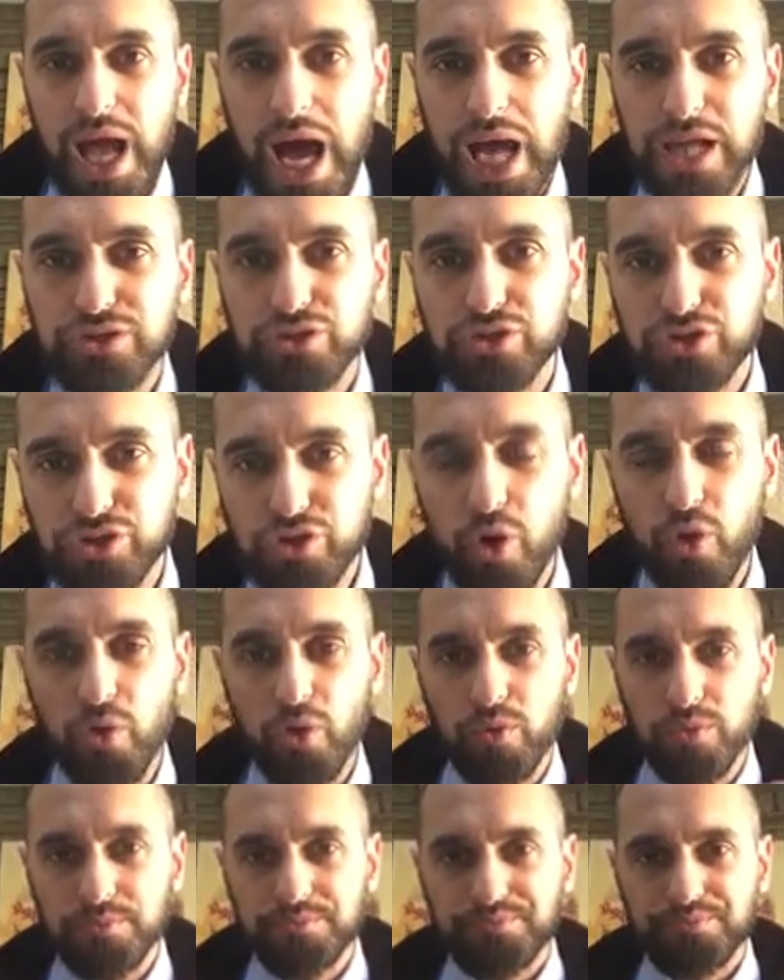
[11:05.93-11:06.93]
As a
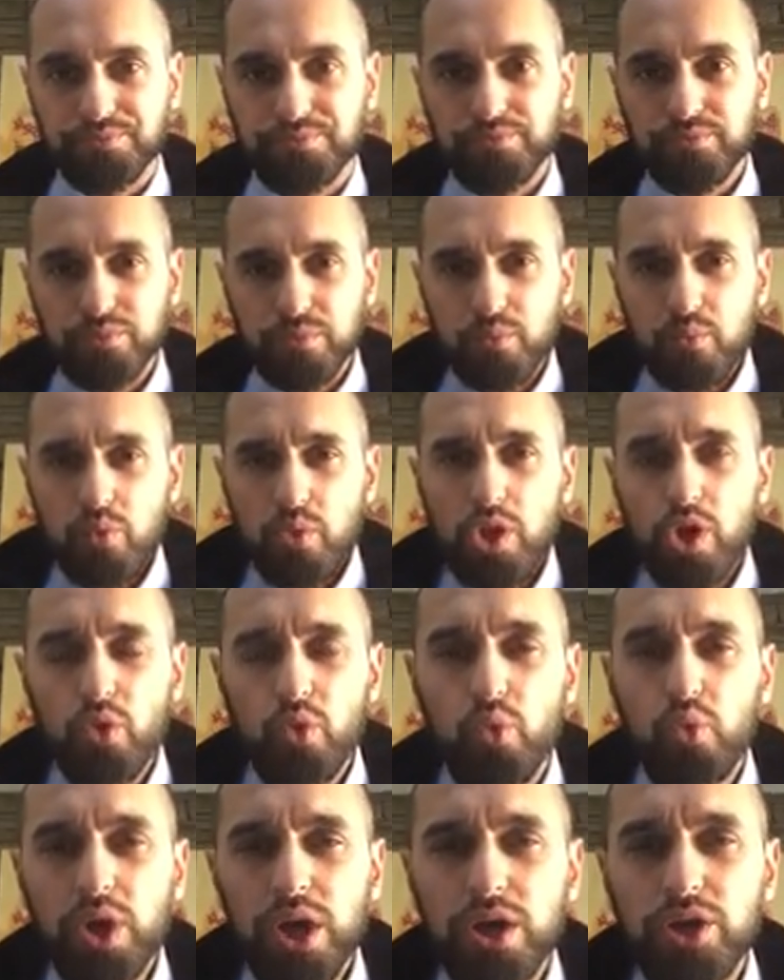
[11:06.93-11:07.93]
soul,
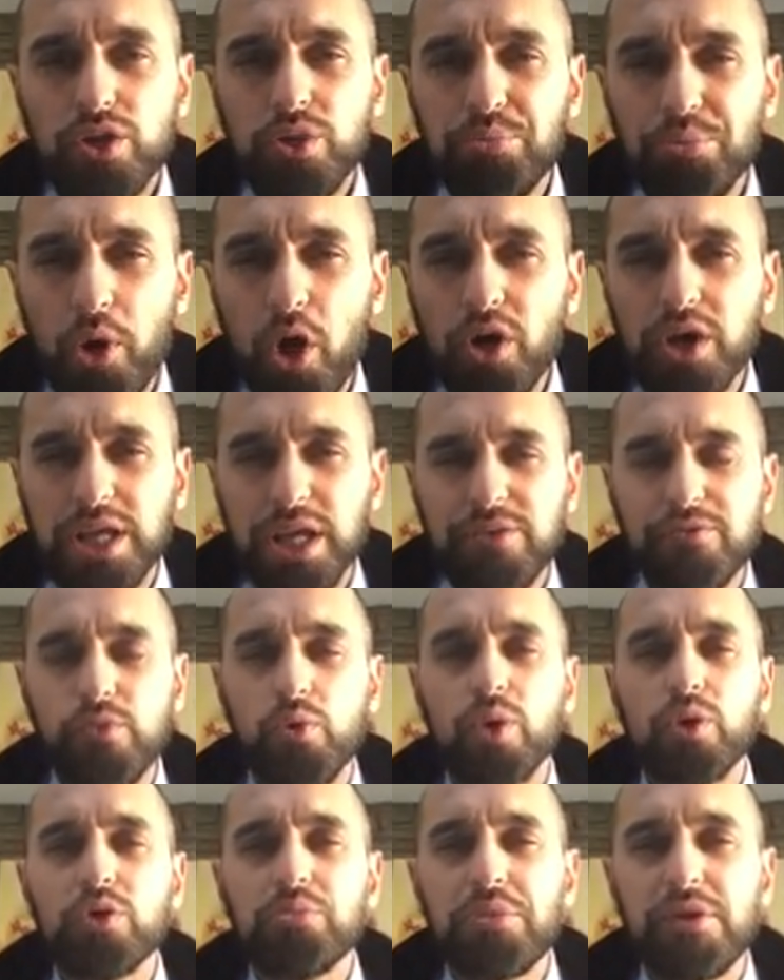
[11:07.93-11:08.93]
we are in the body. If
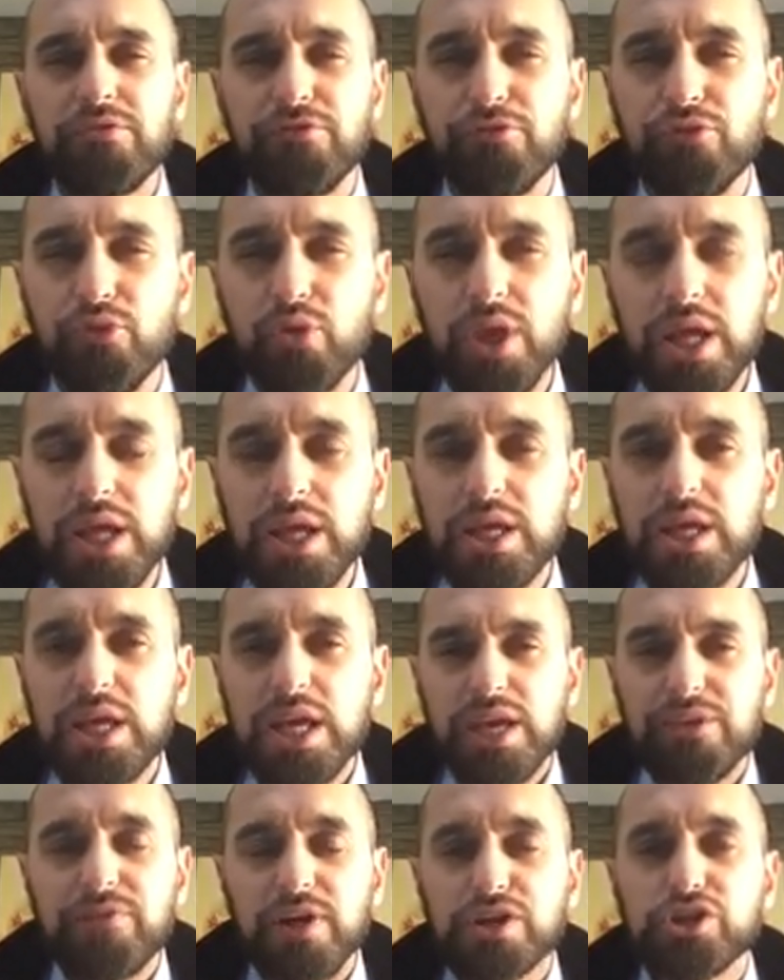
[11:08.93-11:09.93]
we want to be free,
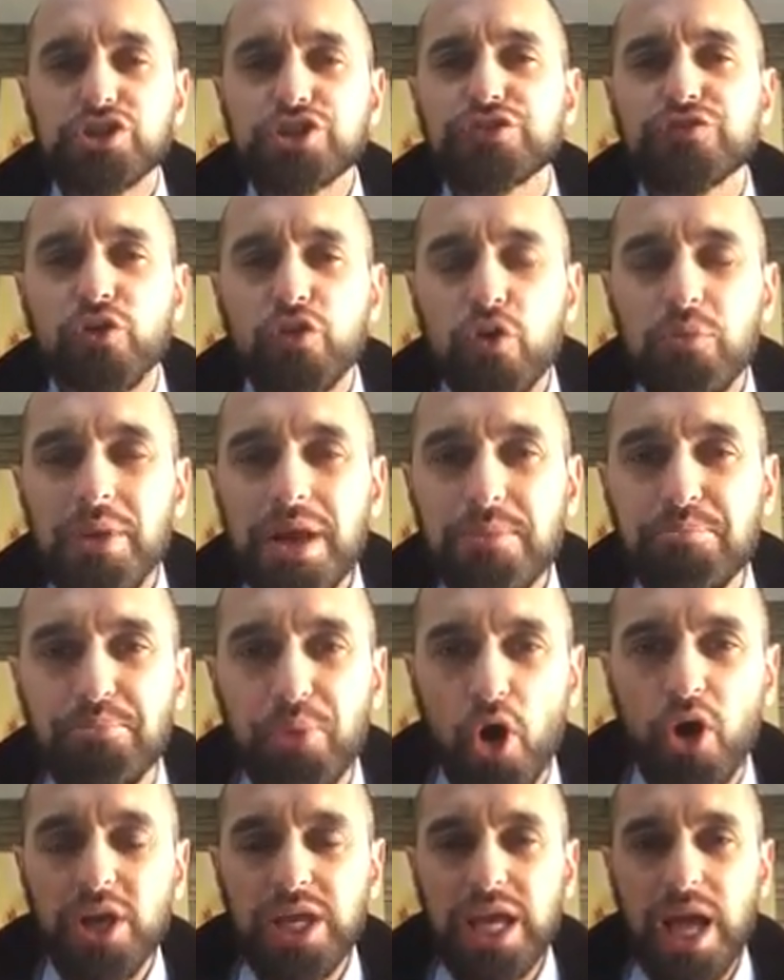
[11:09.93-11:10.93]
if I just follow my
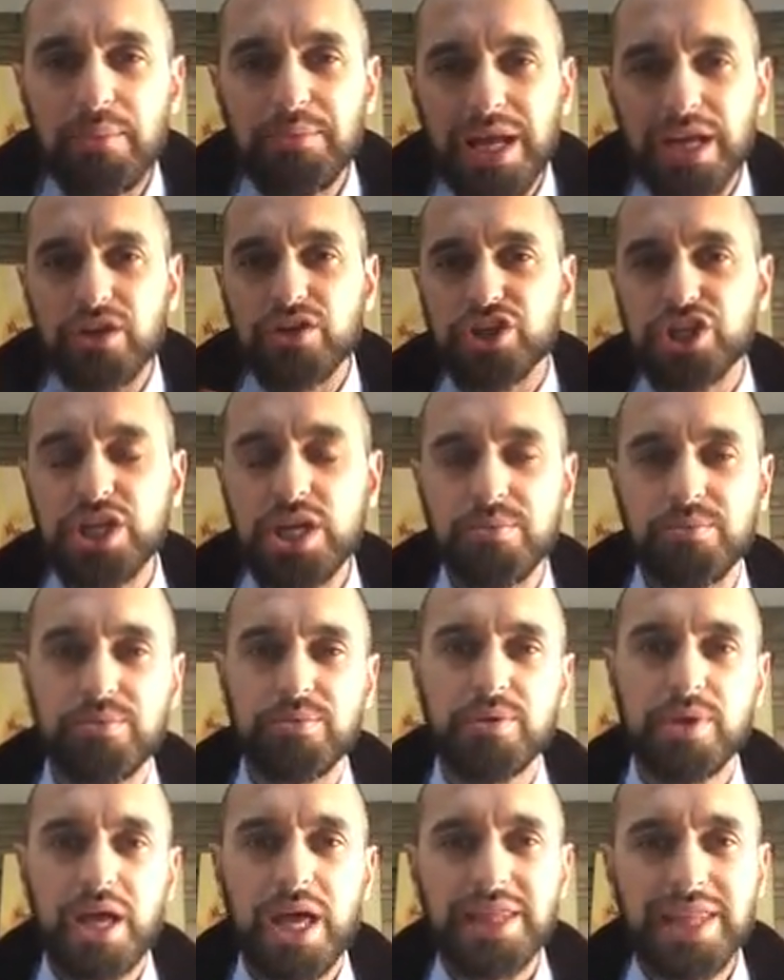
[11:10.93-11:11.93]
body, I'm like a
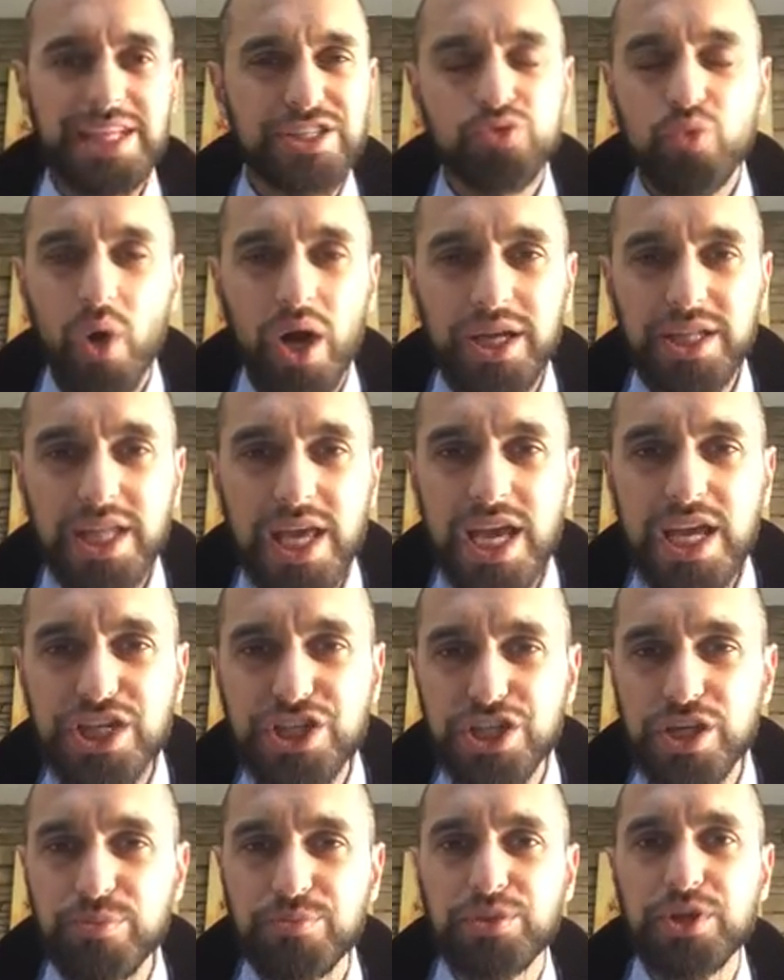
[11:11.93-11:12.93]
sheep. And that's why in
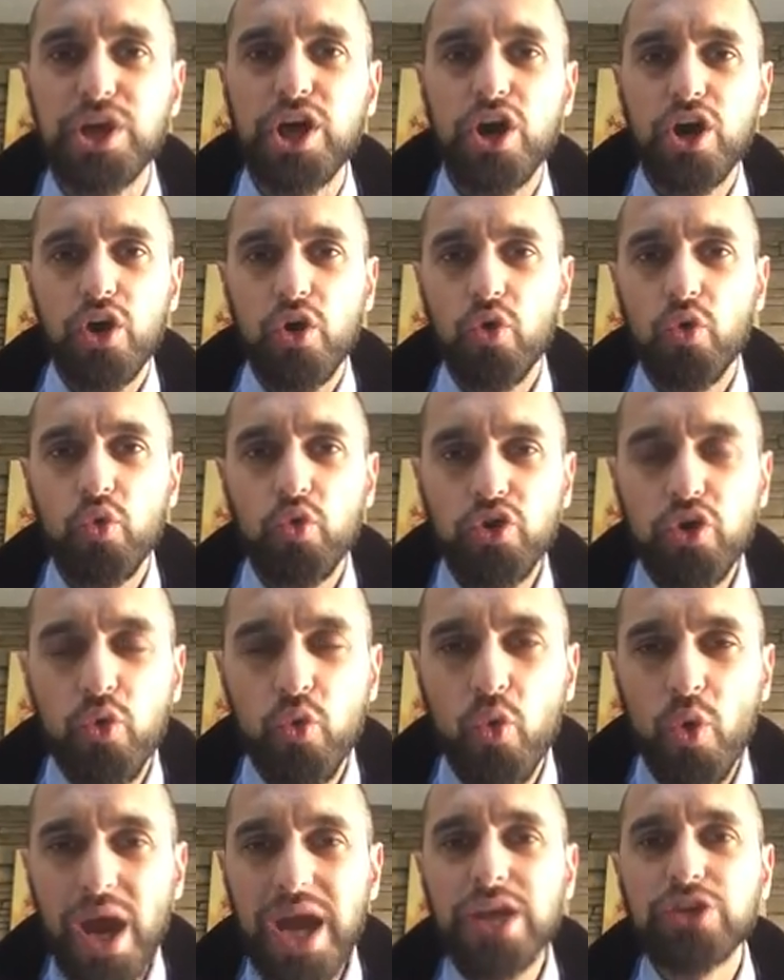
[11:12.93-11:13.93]
Egypt, the
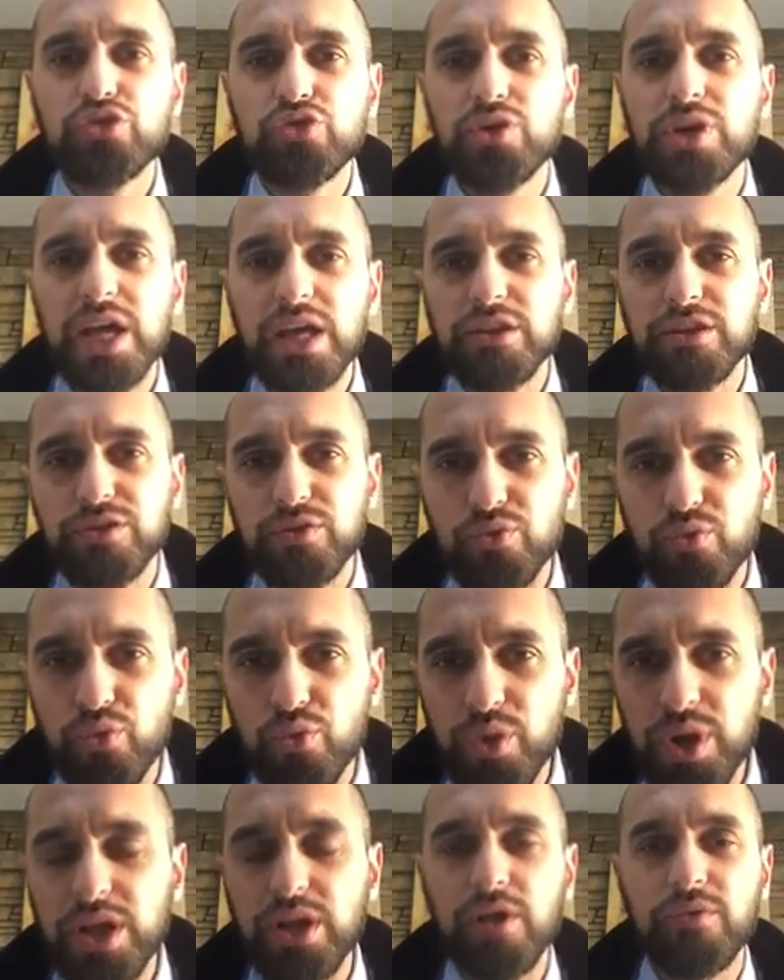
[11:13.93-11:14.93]
way to get
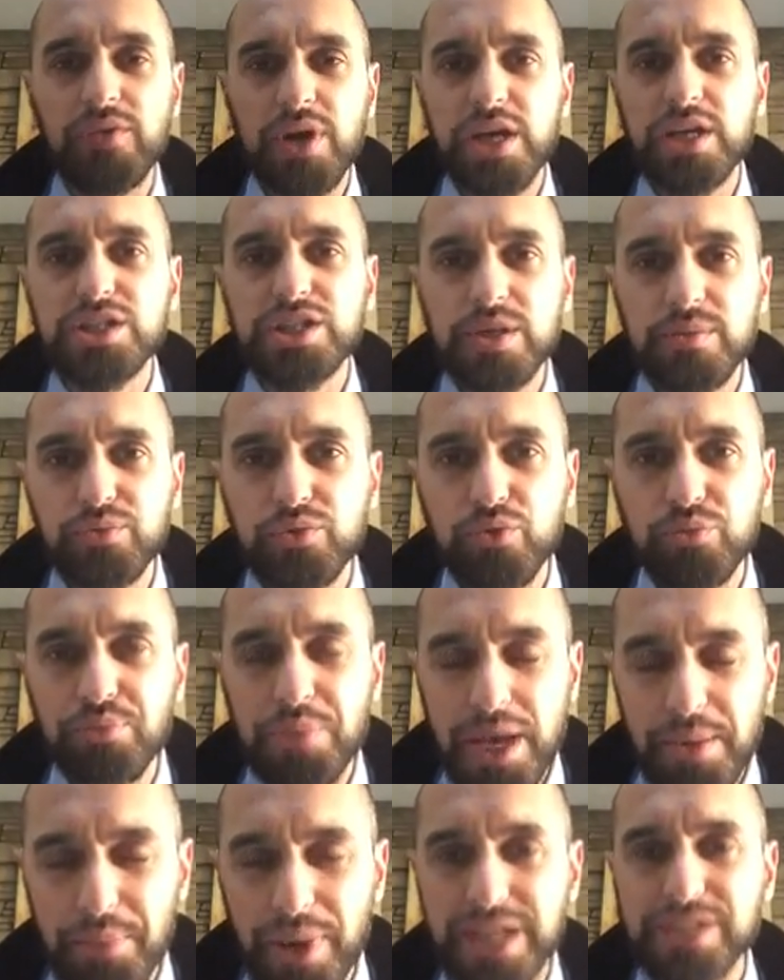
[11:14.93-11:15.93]
rid of Egypt, to
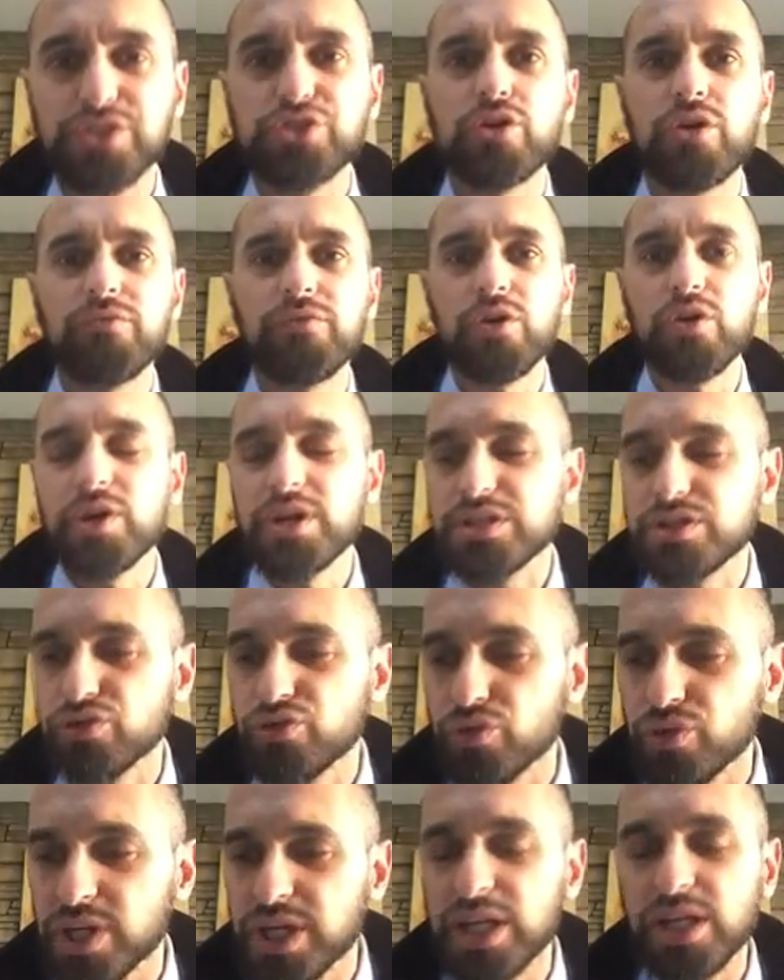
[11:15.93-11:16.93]
Passover, is
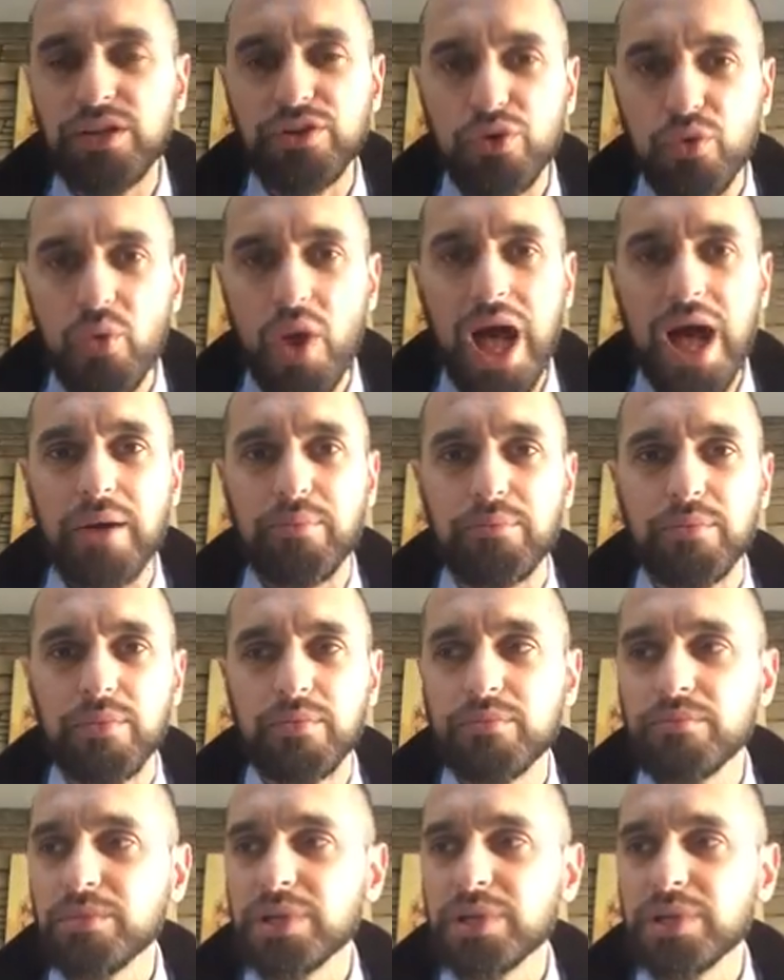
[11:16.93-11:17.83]
to kill the ram.